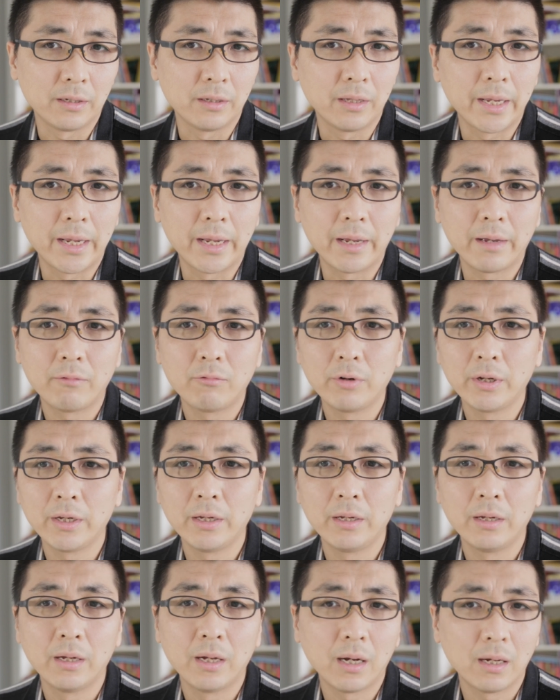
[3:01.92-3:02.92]
in
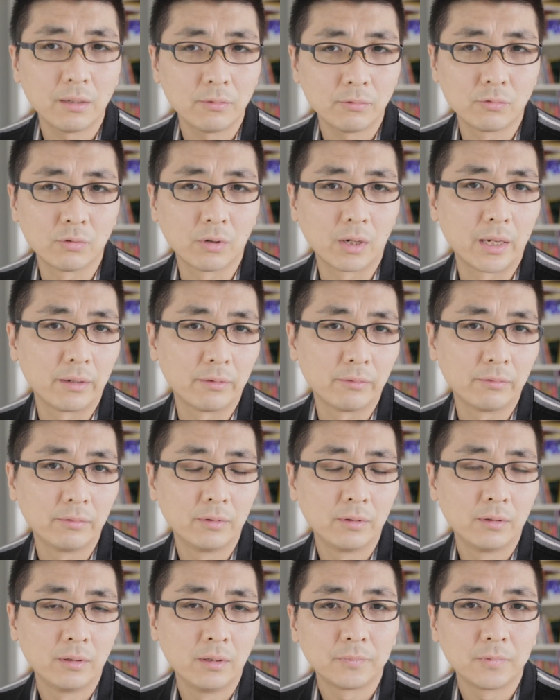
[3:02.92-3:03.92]
every hard drive
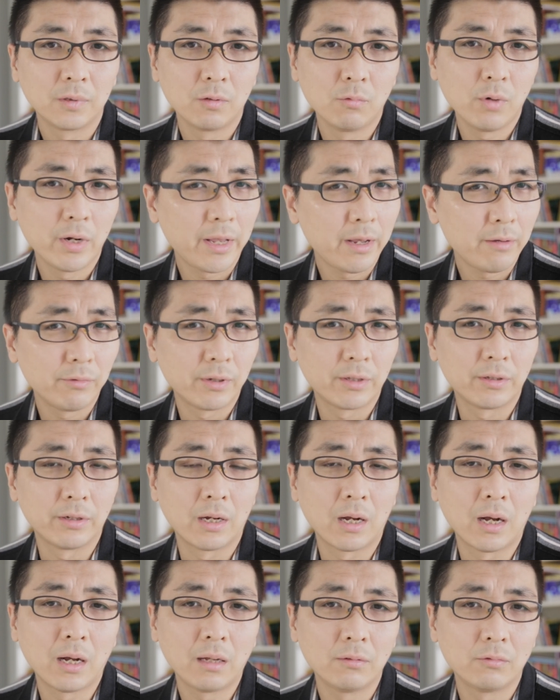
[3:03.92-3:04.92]
whatever the
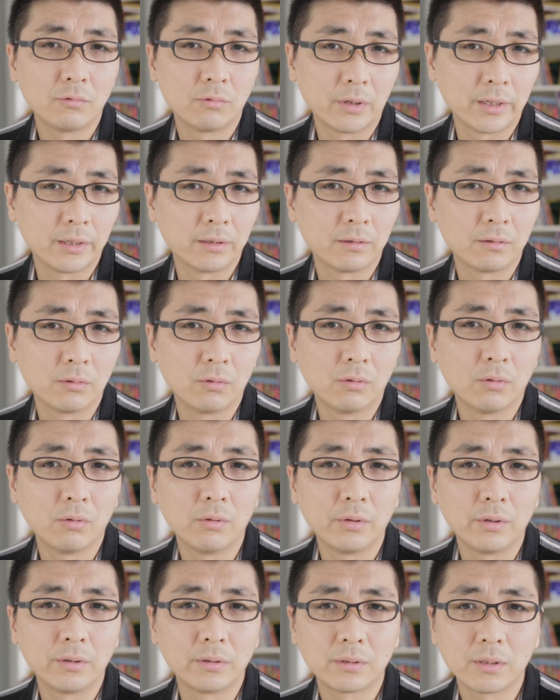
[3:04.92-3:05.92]
hard RAID
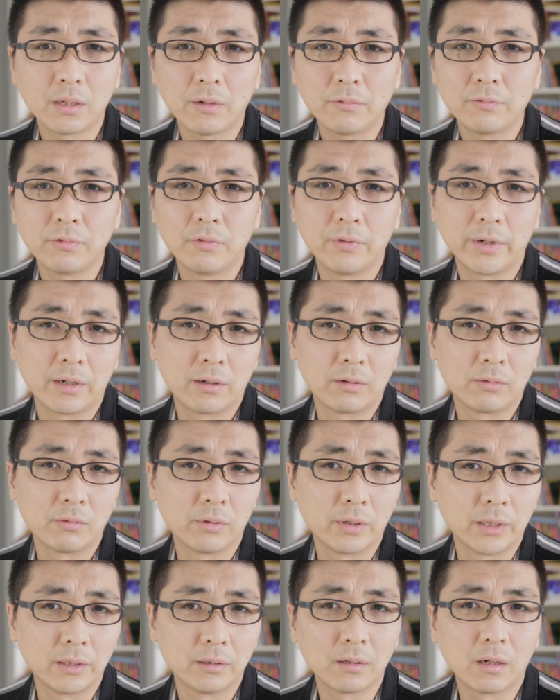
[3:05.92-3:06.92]
or the software
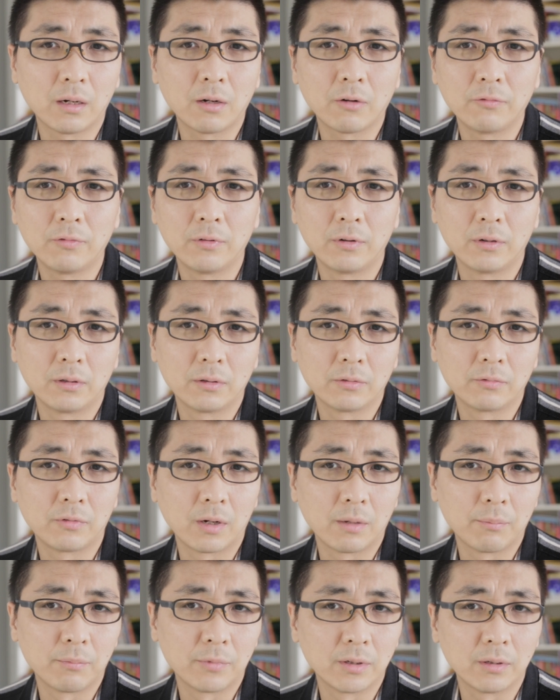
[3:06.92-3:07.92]
RAID offered
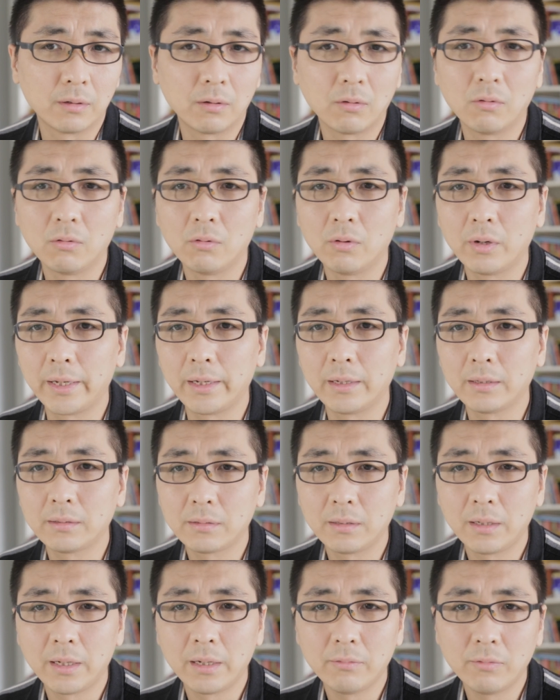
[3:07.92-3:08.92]
from the
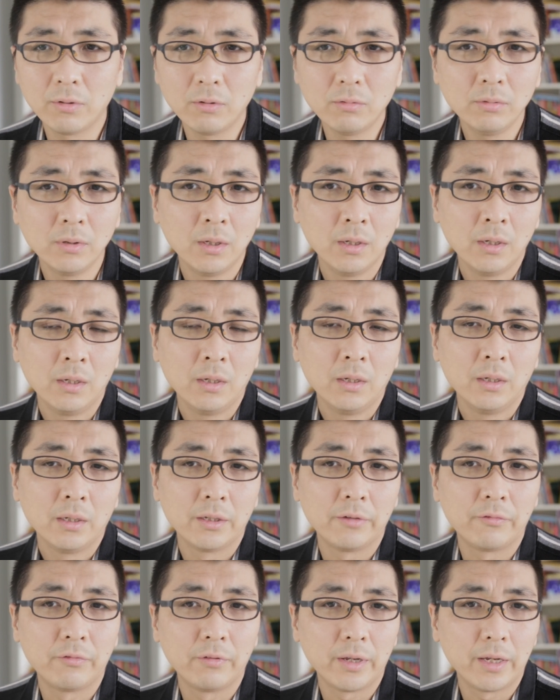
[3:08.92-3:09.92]
OS level,
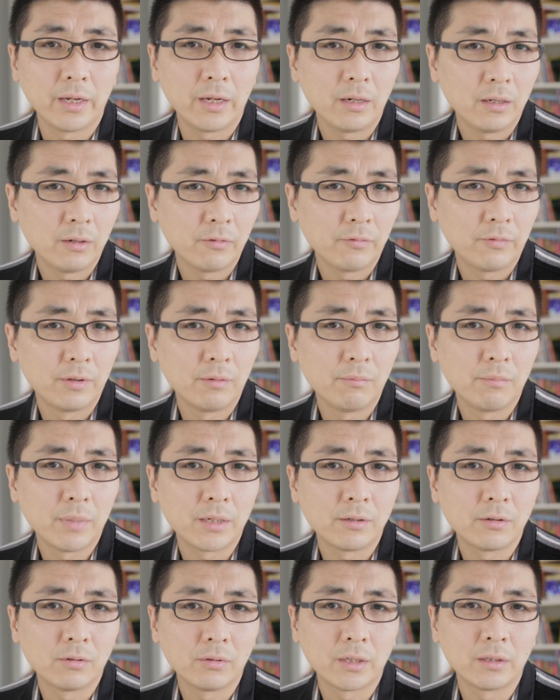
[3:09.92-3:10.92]
if any of the
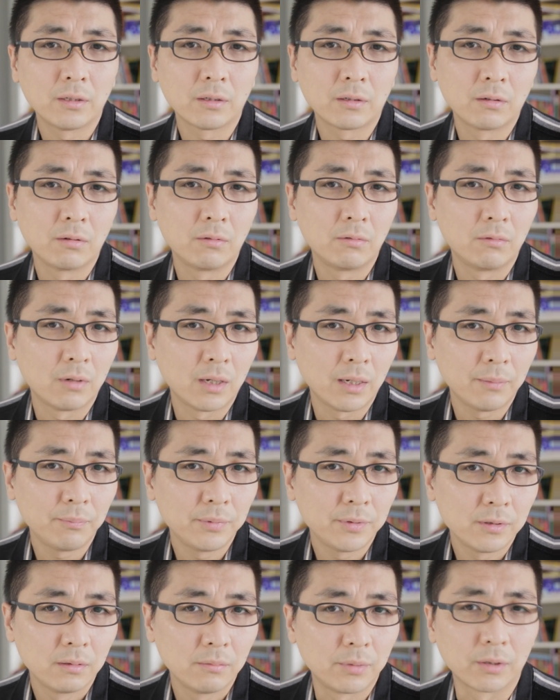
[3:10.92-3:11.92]
metadata
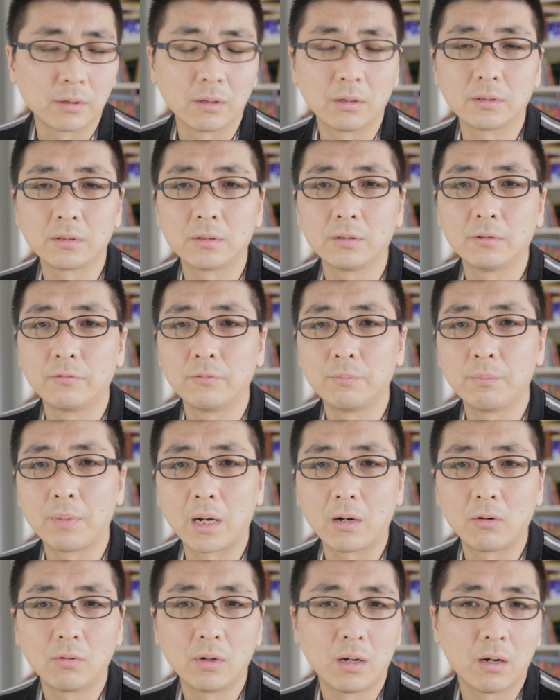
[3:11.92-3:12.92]
corrupt because of
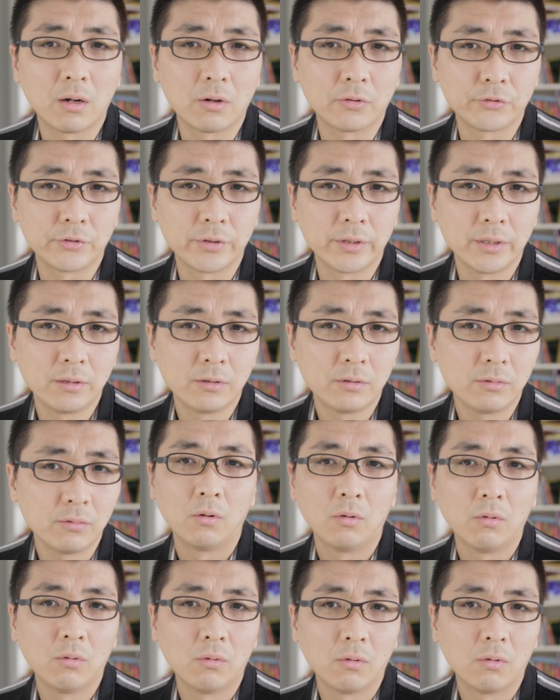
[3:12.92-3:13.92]
power outage
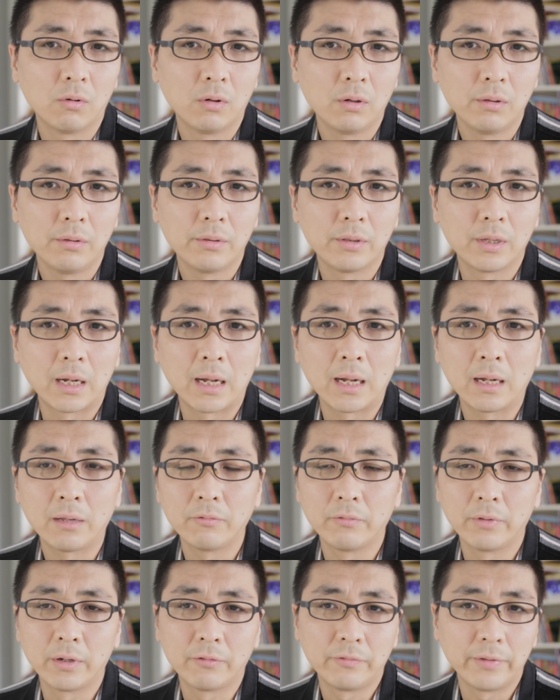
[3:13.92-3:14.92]
or the
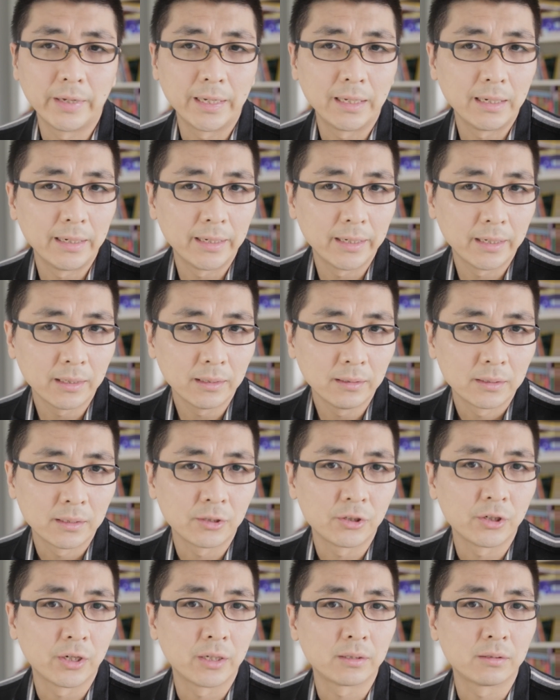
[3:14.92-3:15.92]
hardware failure,
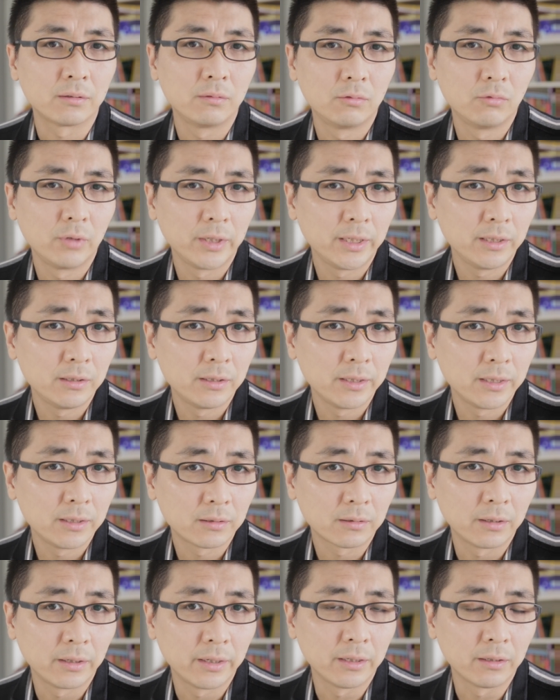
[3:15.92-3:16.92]
such as RAID
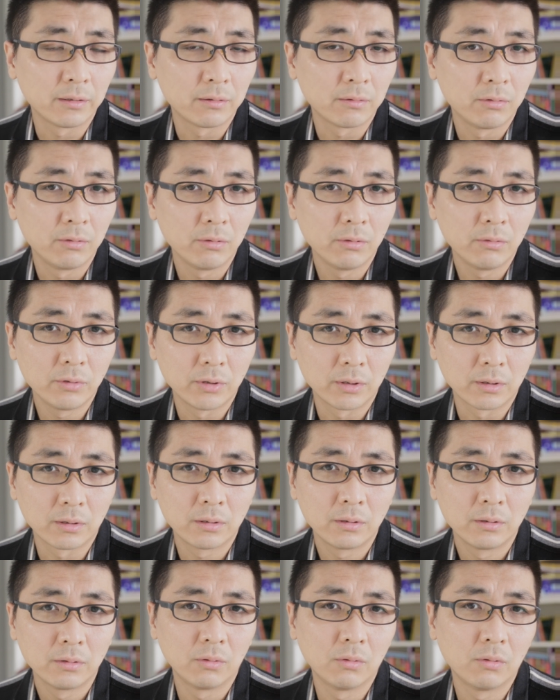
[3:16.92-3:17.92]
disk
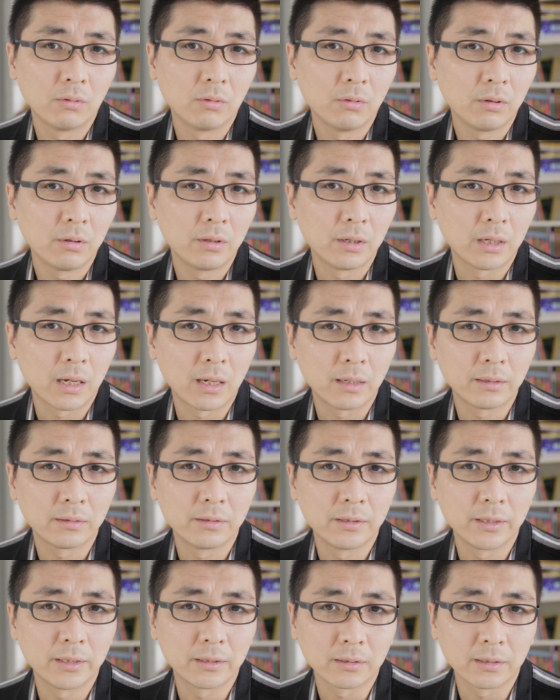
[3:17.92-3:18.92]
enclosure or the hard
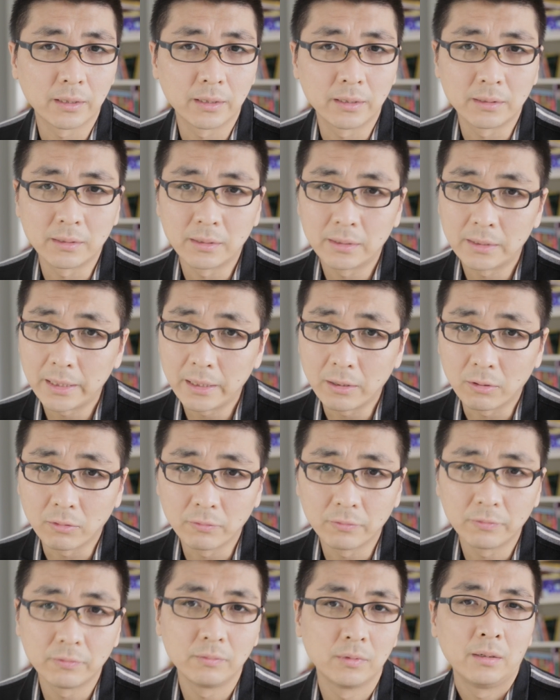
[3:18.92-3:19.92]
disk
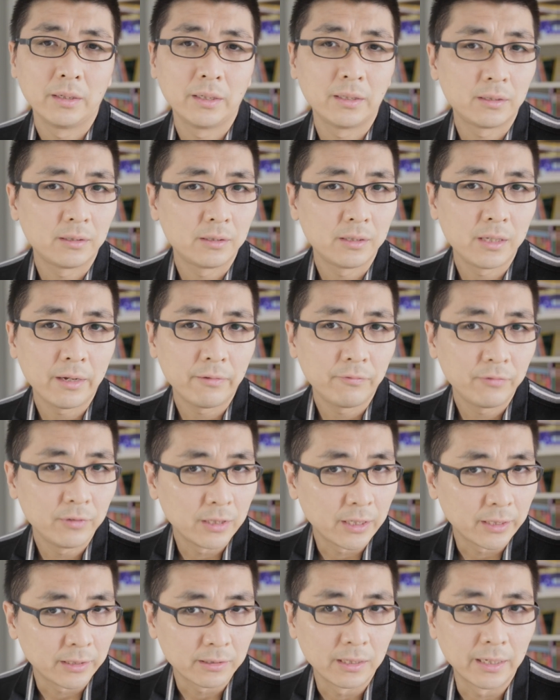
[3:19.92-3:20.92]
itself, it's
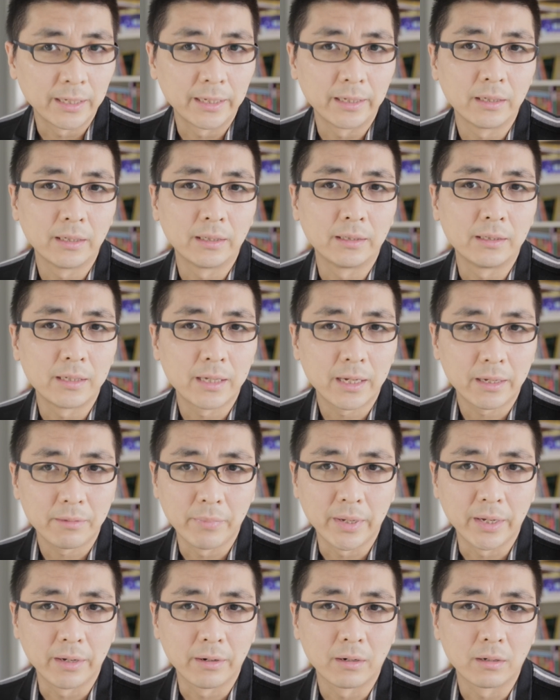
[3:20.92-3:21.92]
definitely a
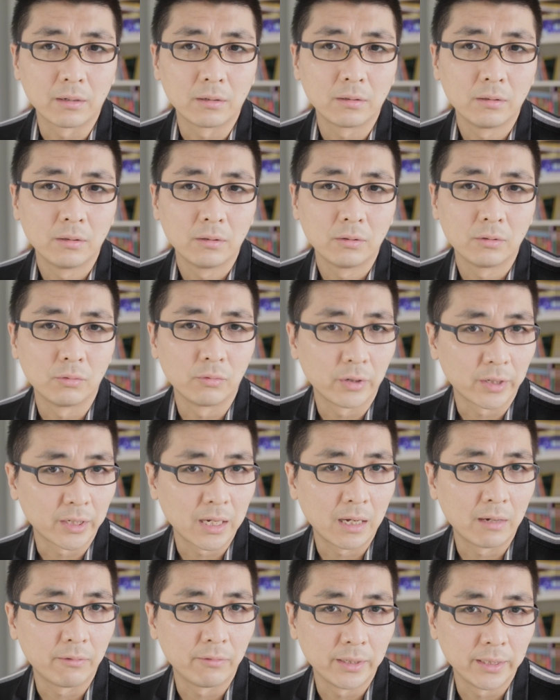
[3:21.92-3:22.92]
nightmare to
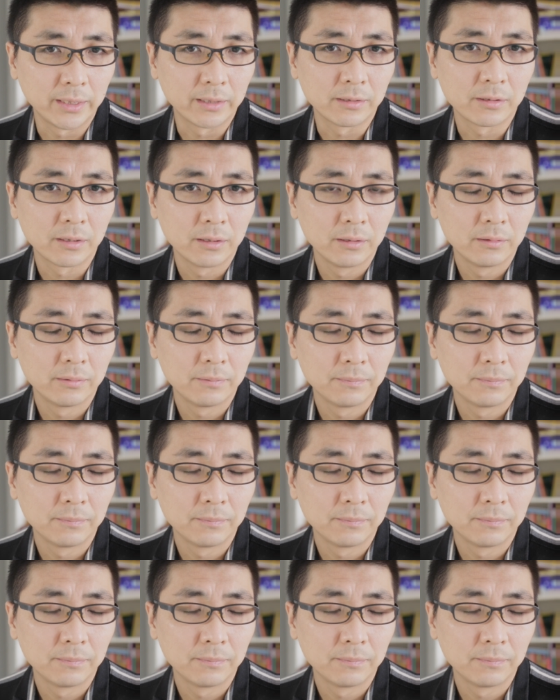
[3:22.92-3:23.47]
recover it.